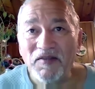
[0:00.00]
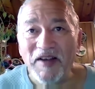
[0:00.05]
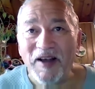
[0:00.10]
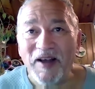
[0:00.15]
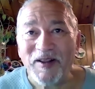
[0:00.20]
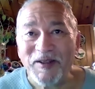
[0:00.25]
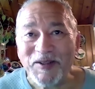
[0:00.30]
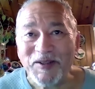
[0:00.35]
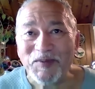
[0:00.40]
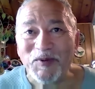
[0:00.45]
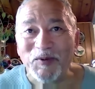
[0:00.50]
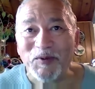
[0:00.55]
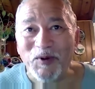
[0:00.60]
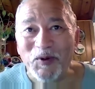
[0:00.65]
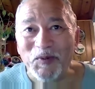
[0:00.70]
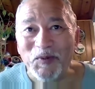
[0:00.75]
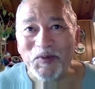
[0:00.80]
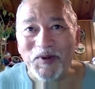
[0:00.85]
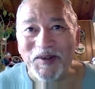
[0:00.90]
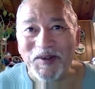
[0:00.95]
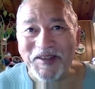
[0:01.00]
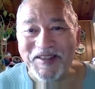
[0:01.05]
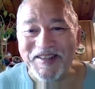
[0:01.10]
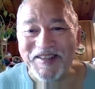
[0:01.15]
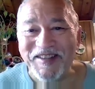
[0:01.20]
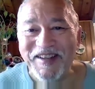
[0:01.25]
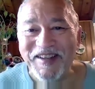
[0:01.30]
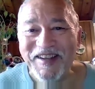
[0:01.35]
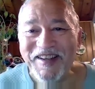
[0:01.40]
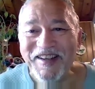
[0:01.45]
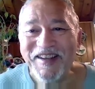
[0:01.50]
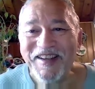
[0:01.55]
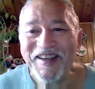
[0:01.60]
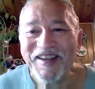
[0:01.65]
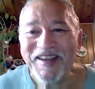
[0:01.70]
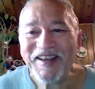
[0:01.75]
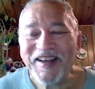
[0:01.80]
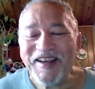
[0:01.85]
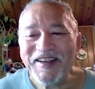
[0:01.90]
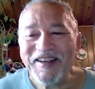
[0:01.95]
Alice Munro books,
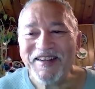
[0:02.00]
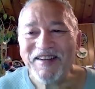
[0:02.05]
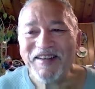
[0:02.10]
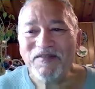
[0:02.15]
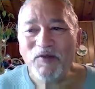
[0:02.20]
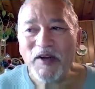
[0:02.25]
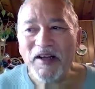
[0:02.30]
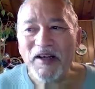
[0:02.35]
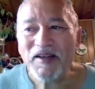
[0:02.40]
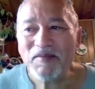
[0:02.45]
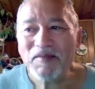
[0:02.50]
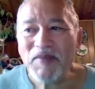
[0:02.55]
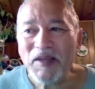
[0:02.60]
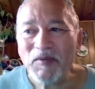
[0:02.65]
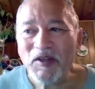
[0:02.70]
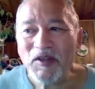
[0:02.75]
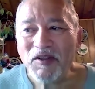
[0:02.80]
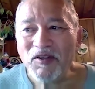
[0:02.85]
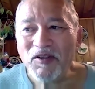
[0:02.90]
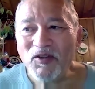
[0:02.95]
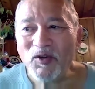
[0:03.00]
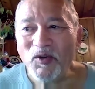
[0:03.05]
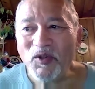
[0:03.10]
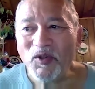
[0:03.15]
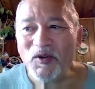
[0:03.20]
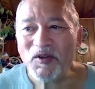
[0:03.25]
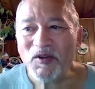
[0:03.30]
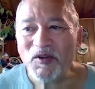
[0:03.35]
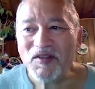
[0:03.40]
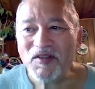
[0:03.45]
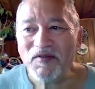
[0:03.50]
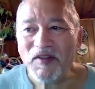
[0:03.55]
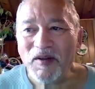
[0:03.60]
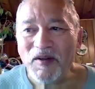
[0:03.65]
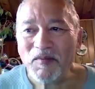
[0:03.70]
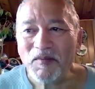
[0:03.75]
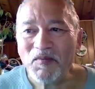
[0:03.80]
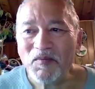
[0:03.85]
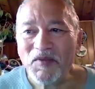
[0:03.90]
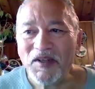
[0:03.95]
and I've read maybe two thirds of
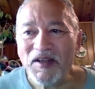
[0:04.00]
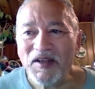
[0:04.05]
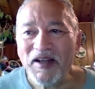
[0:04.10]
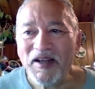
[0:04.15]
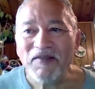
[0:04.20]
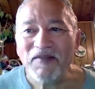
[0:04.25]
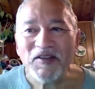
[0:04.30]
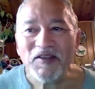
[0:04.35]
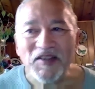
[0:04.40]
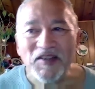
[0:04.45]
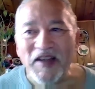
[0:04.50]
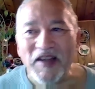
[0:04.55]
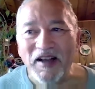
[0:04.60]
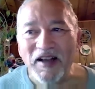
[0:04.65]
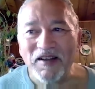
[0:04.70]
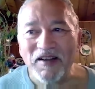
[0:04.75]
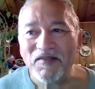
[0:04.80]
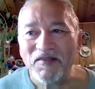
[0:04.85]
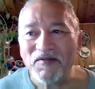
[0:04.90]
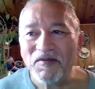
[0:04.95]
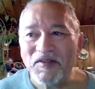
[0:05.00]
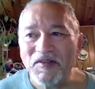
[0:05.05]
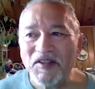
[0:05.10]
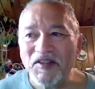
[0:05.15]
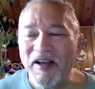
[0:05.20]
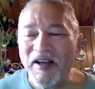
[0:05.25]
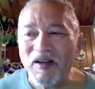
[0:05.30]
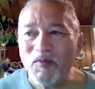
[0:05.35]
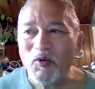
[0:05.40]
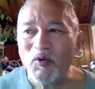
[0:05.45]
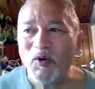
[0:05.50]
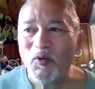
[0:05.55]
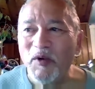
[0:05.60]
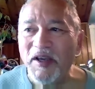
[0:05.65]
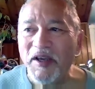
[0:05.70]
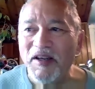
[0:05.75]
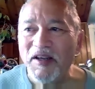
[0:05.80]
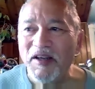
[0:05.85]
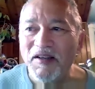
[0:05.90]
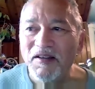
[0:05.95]
them, and I have a stack of stack more
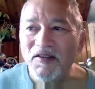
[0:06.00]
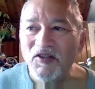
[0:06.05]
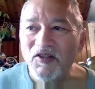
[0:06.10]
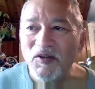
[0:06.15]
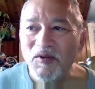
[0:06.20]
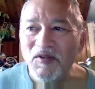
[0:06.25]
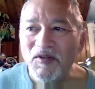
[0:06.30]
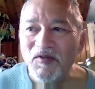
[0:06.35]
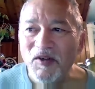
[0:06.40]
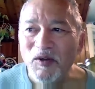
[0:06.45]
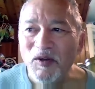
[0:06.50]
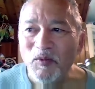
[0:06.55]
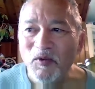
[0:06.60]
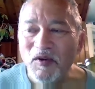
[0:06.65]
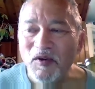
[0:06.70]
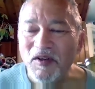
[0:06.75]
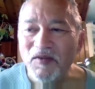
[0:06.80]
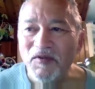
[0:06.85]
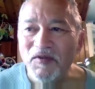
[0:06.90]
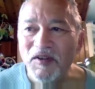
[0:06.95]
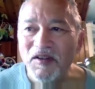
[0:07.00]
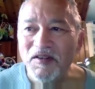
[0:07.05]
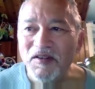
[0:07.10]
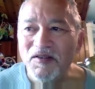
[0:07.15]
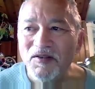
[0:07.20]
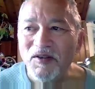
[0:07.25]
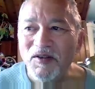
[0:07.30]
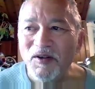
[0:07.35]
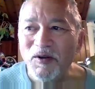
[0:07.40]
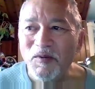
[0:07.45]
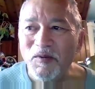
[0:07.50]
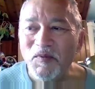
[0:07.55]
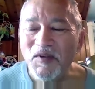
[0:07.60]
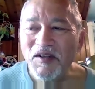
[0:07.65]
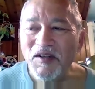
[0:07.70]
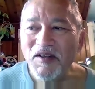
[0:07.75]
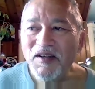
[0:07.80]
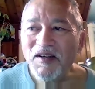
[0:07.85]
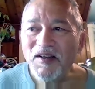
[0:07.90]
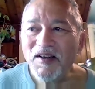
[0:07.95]
waiting. She was very prolific, as you know.
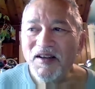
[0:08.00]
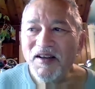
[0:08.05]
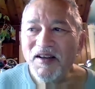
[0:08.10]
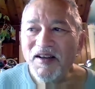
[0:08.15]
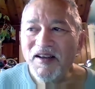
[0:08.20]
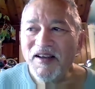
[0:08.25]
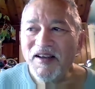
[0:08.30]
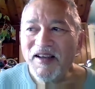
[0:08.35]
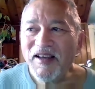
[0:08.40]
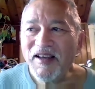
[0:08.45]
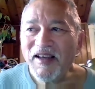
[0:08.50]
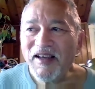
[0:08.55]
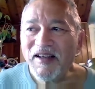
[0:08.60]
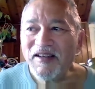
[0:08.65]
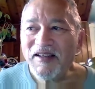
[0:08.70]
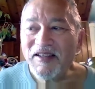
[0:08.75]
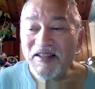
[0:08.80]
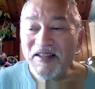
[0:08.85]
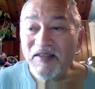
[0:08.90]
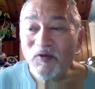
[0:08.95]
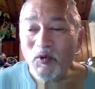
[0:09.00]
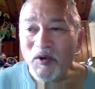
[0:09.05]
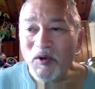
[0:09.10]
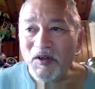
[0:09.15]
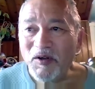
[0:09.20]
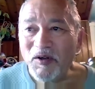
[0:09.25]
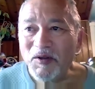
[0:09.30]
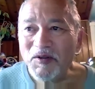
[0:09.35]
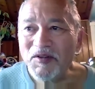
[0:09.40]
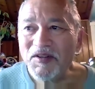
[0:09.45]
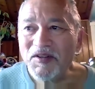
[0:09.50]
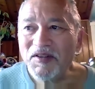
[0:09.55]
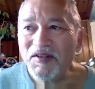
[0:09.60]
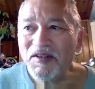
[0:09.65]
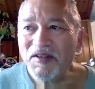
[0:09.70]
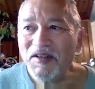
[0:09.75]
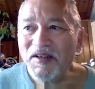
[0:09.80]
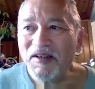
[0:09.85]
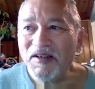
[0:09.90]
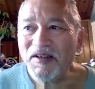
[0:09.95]
And as everyone knows,
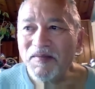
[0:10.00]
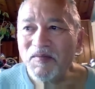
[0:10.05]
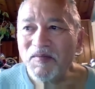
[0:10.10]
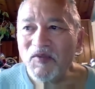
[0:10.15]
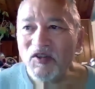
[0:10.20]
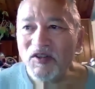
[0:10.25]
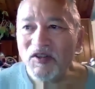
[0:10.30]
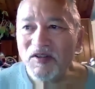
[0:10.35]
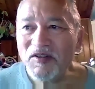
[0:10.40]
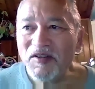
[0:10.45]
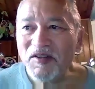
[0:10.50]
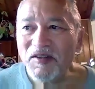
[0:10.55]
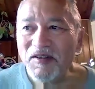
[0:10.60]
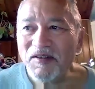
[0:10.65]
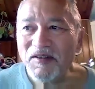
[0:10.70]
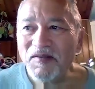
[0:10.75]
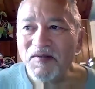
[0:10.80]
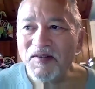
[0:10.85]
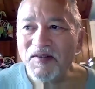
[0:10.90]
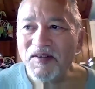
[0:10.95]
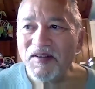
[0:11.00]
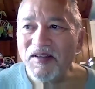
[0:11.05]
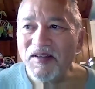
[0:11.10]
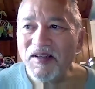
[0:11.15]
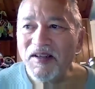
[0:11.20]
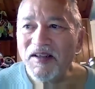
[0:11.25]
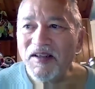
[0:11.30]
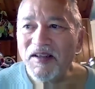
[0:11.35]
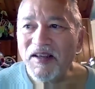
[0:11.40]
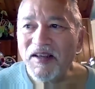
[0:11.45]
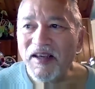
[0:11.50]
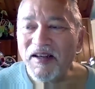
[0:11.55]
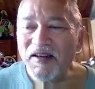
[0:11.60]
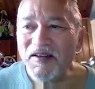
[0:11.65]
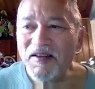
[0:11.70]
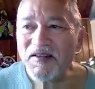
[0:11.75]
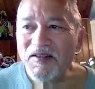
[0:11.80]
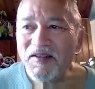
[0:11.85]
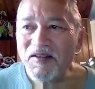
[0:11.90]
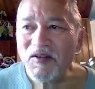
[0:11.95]
um, she's the
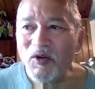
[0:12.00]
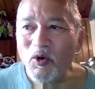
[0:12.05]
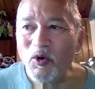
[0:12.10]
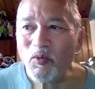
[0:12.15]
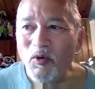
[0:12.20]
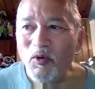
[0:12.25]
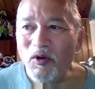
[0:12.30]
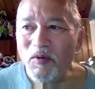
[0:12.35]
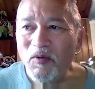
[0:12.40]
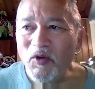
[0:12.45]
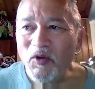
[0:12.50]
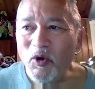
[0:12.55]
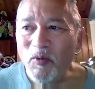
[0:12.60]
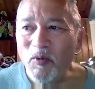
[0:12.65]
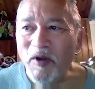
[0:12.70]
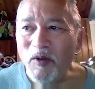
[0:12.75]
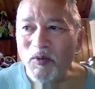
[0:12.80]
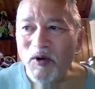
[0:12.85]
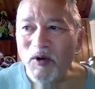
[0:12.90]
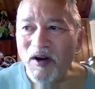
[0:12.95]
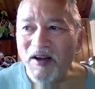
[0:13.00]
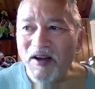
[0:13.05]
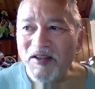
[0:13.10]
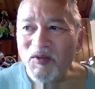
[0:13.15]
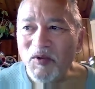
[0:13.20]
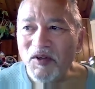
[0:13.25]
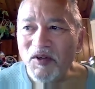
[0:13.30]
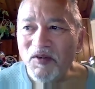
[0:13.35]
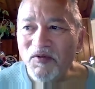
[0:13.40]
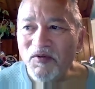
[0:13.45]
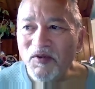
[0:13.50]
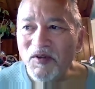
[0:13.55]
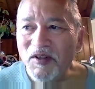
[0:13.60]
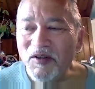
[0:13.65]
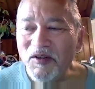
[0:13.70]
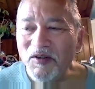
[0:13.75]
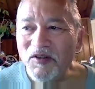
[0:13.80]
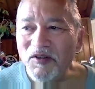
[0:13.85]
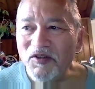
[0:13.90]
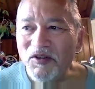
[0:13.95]
Canada's Nobel, Nobel Prize winner for
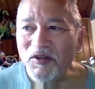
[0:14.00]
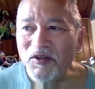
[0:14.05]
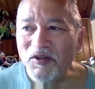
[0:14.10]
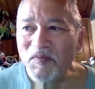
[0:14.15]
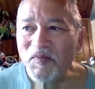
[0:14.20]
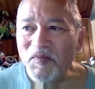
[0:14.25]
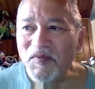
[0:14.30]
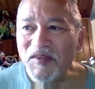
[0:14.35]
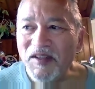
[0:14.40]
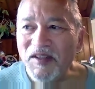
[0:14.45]
literature.